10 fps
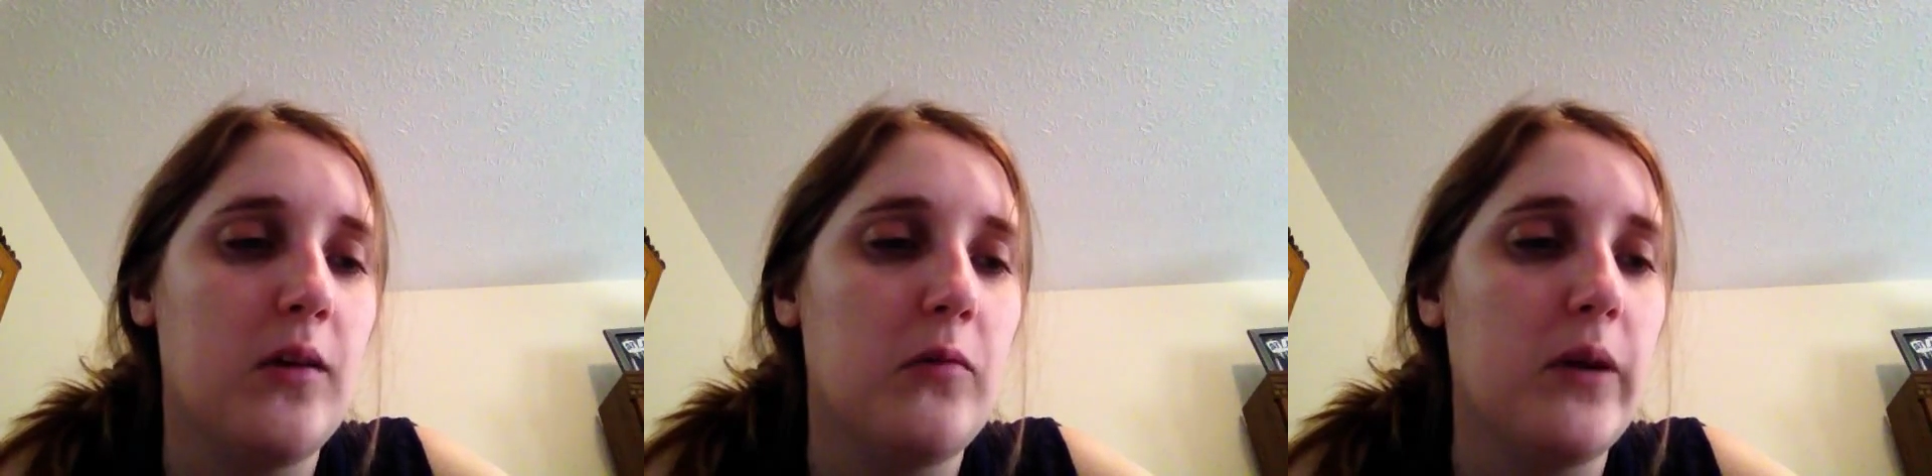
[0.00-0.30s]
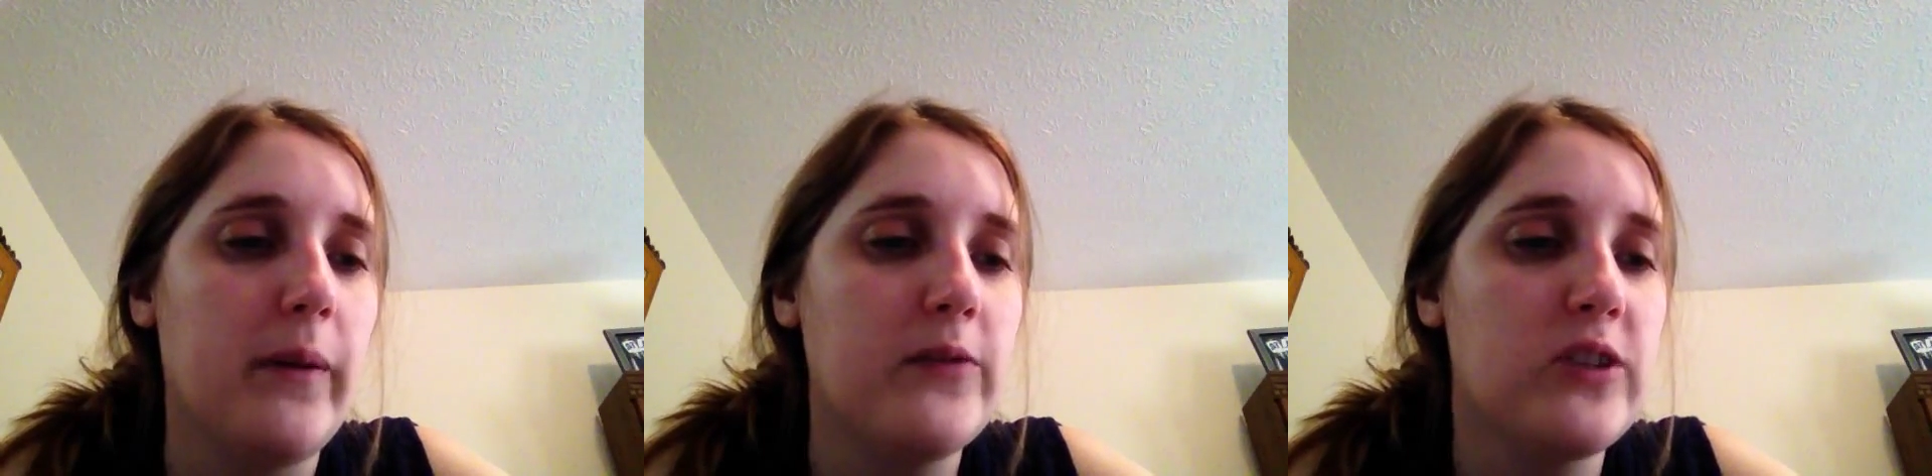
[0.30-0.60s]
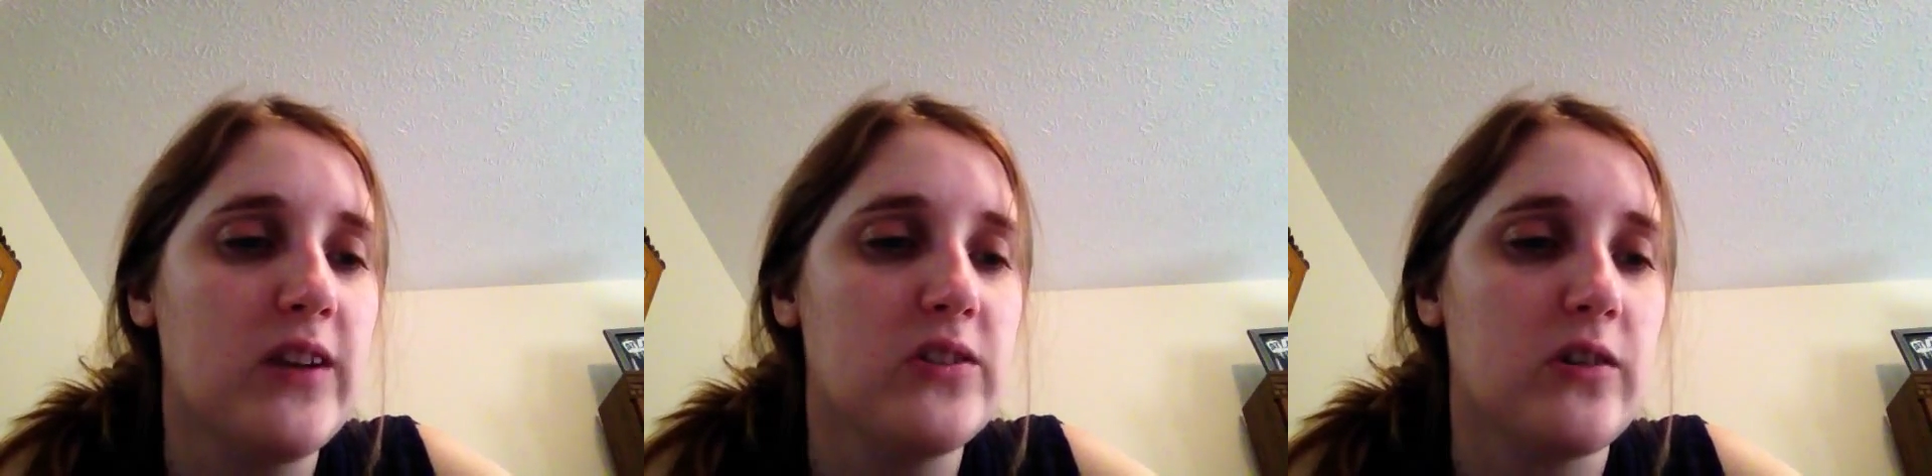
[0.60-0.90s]
What about
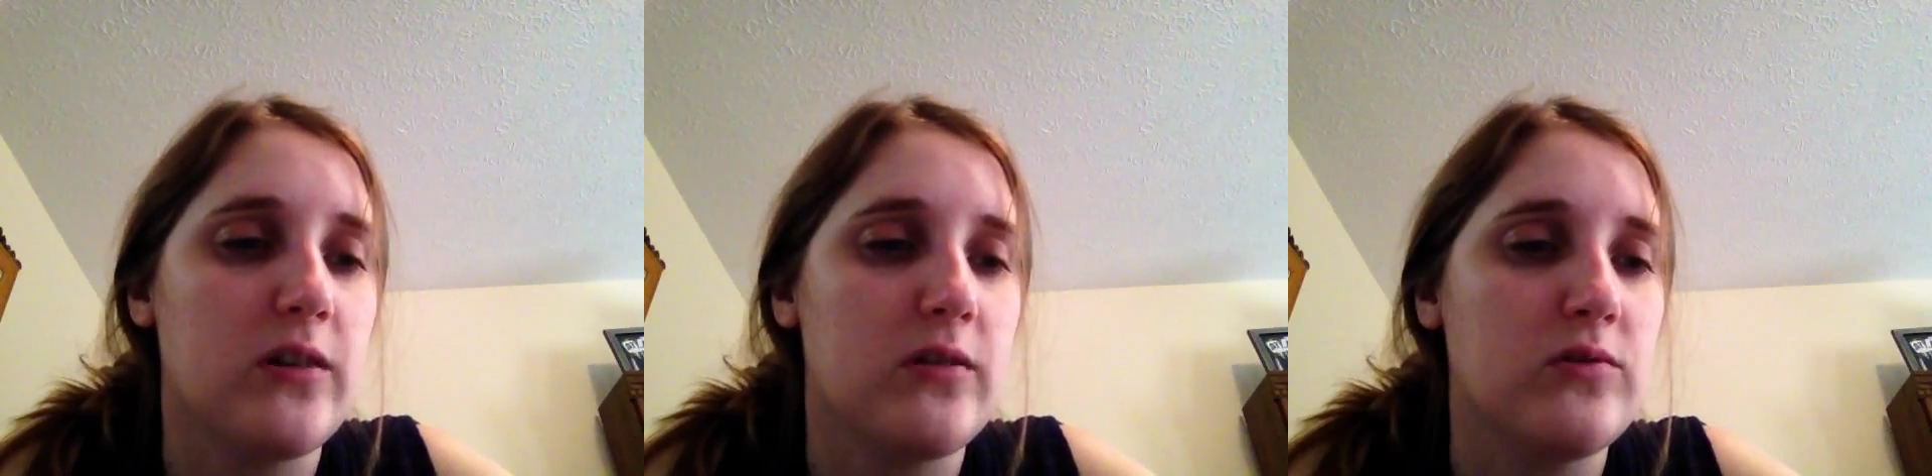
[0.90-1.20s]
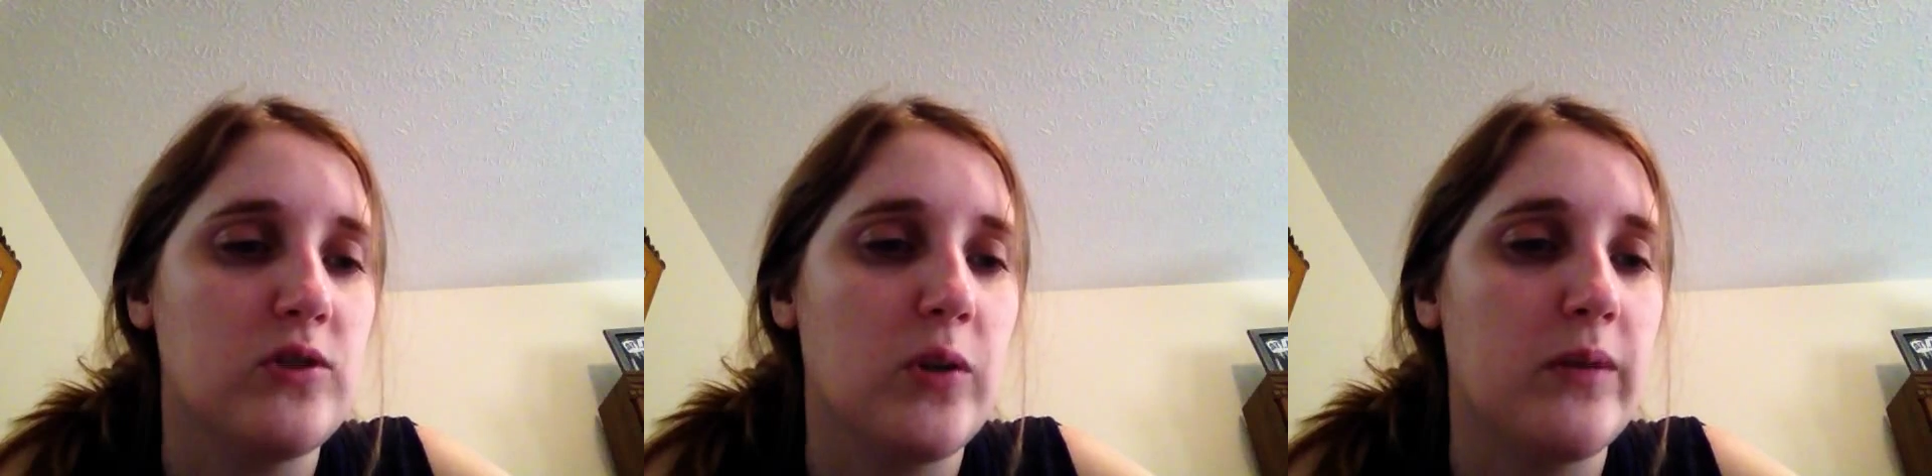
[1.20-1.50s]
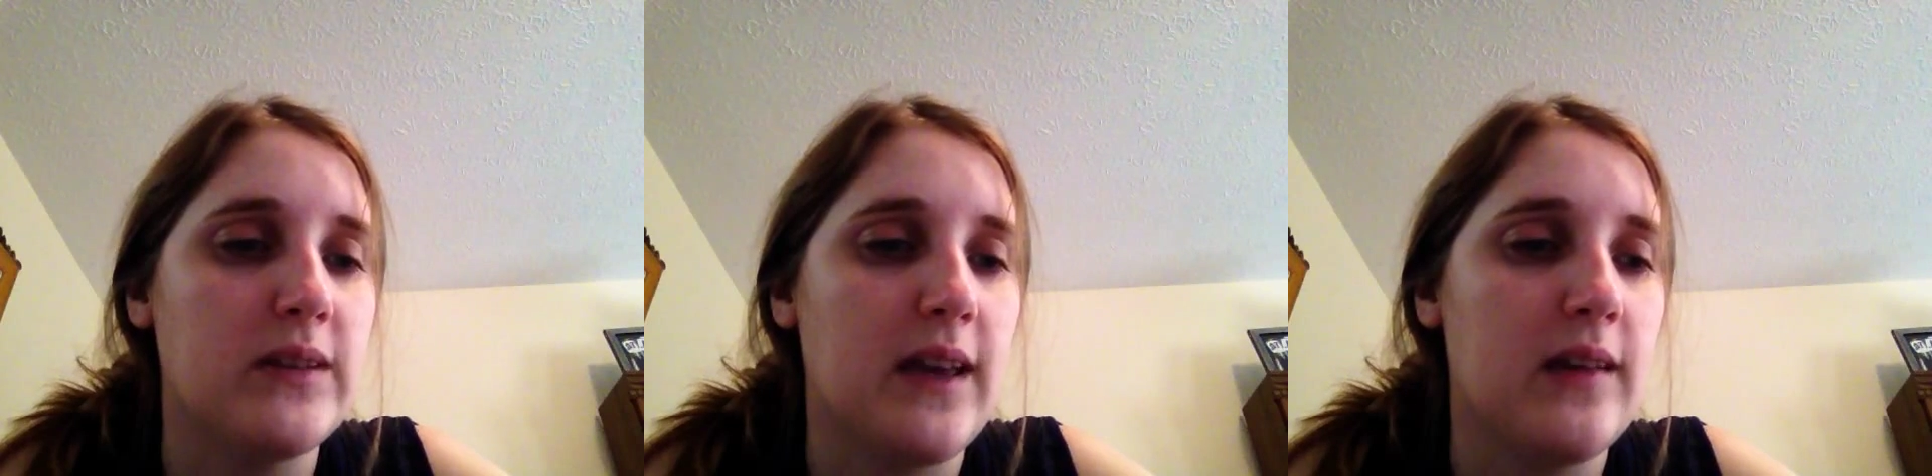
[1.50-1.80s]
Chester? Toby
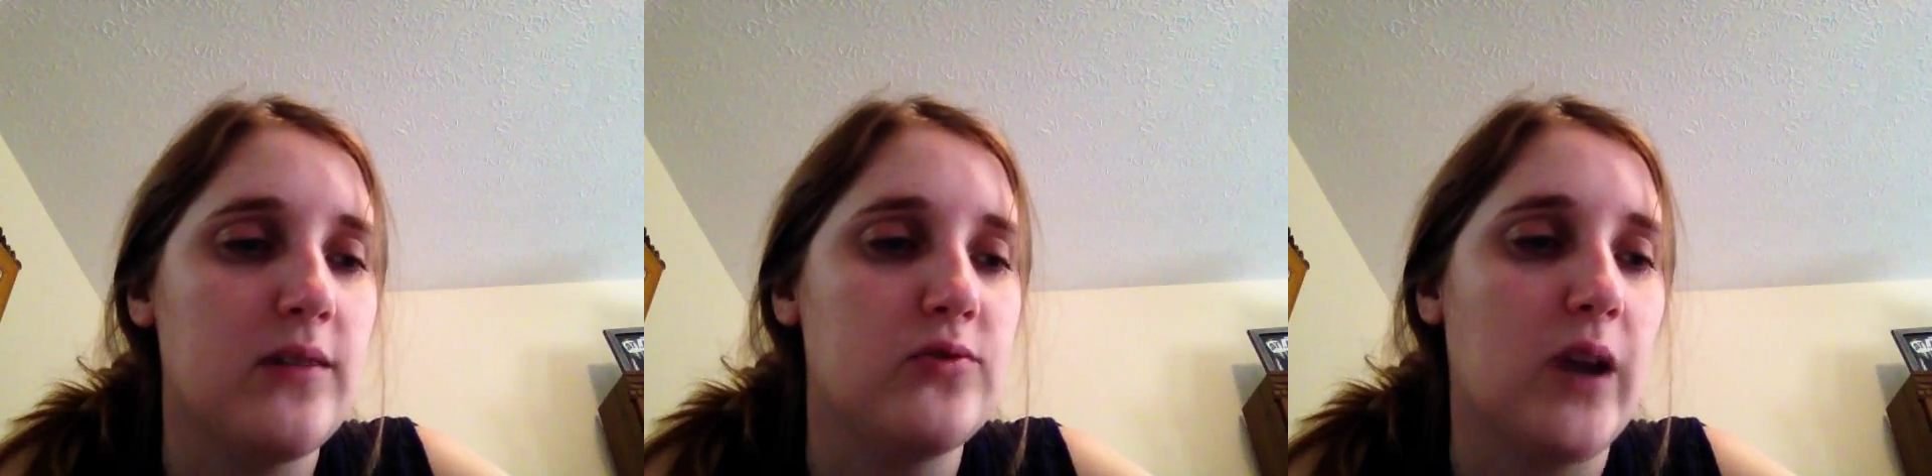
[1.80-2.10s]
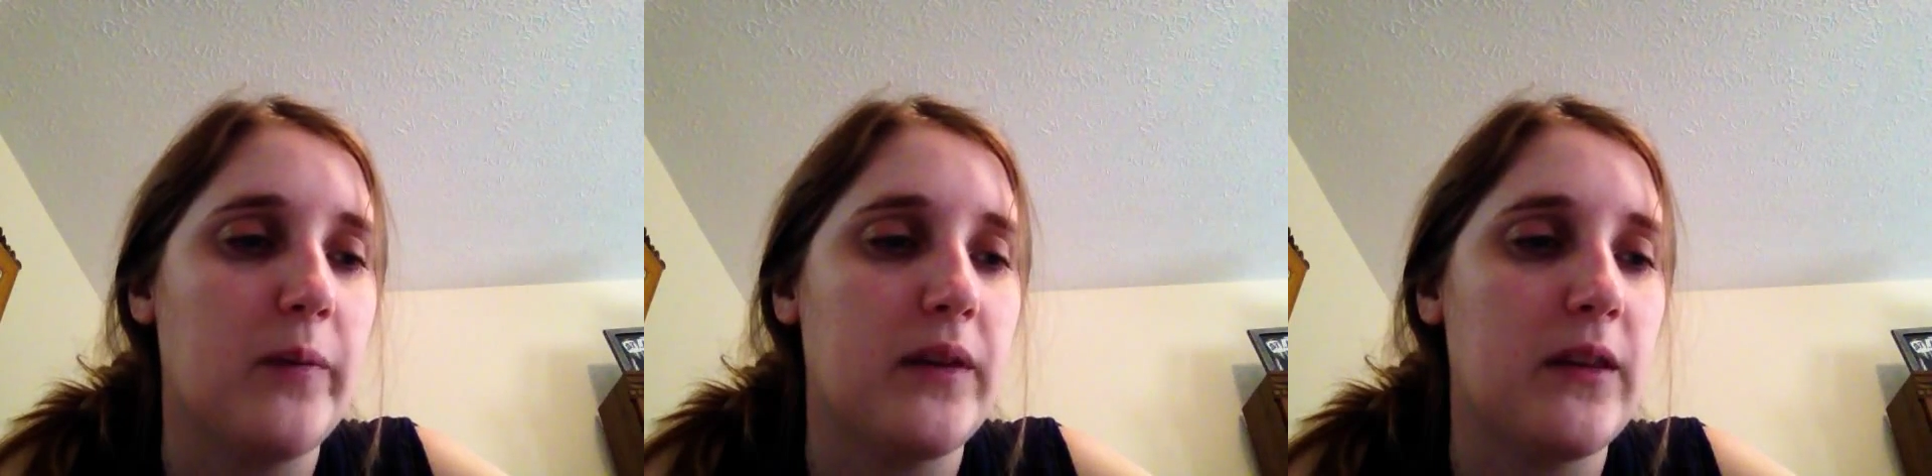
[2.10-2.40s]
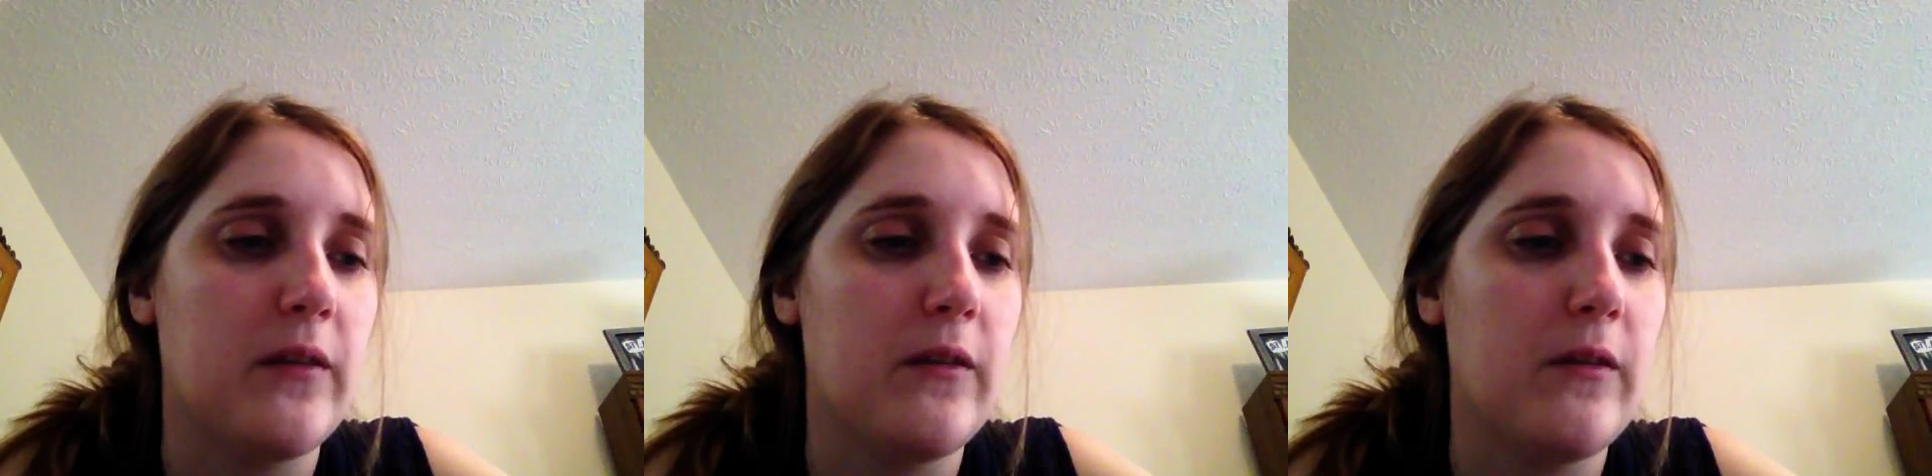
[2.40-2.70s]
said, dropping the